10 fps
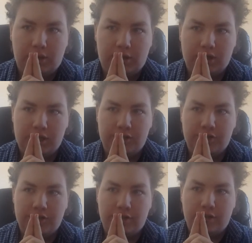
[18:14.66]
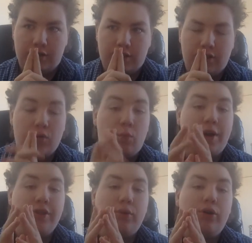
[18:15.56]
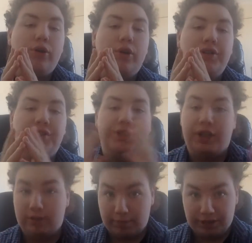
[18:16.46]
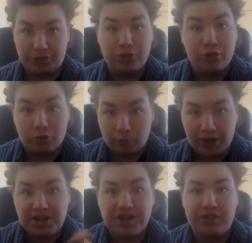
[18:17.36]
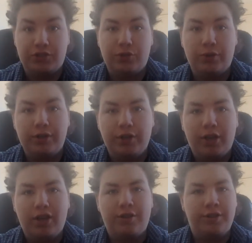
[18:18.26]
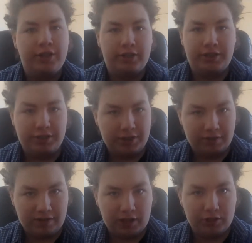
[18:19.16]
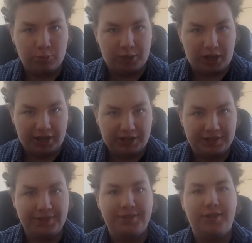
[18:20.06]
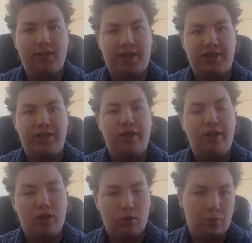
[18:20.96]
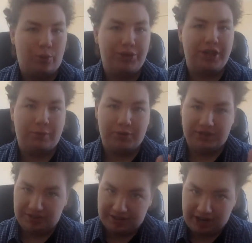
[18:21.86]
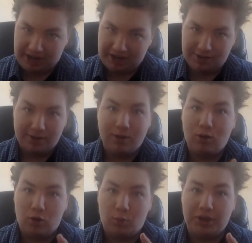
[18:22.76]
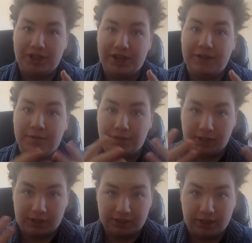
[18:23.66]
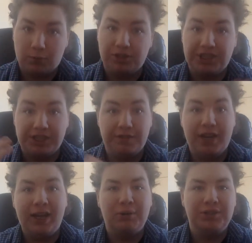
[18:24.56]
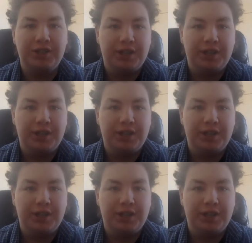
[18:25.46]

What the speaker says: is that whether or not the animation and the writing is good, the artistic value behind it, like what they want to say or what kind of feelings they want to give out,